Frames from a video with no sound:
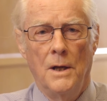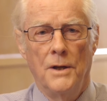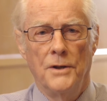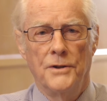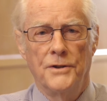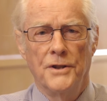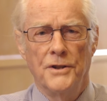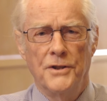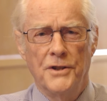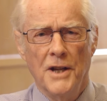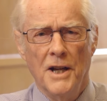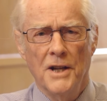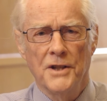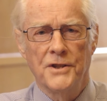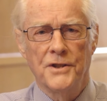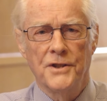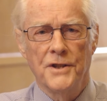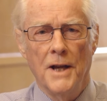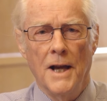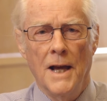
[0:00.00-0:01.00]

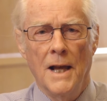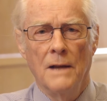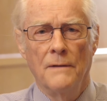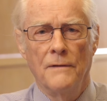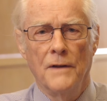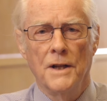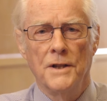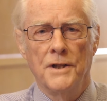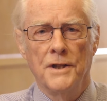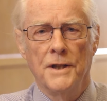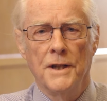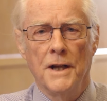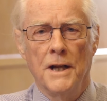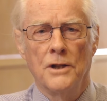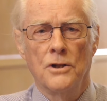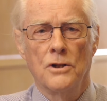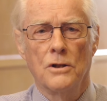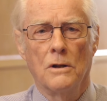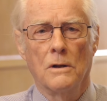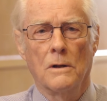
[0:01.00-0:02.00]
suggests elevated
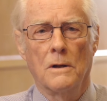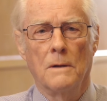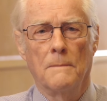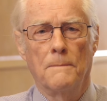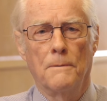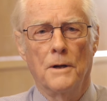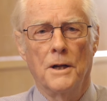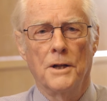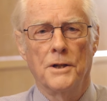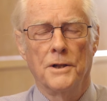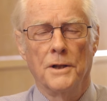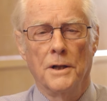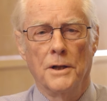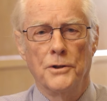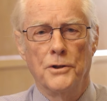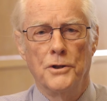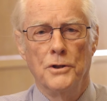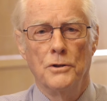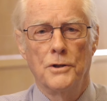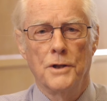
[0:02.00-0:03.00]
intraocular pressure
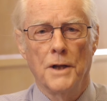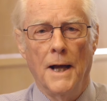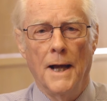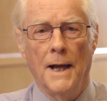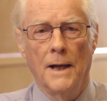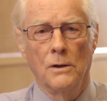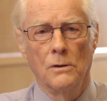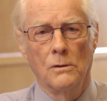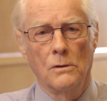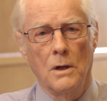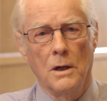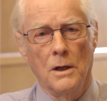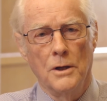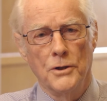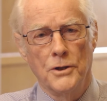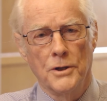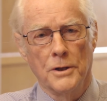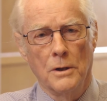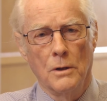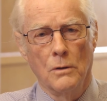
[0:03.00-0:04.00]
due to angle
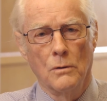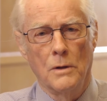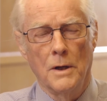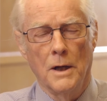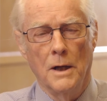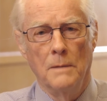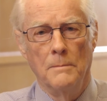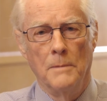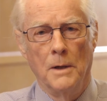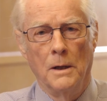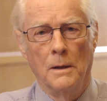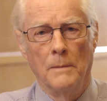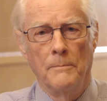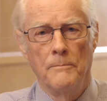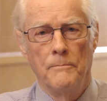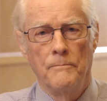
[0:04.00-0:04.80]
closure glaucoma.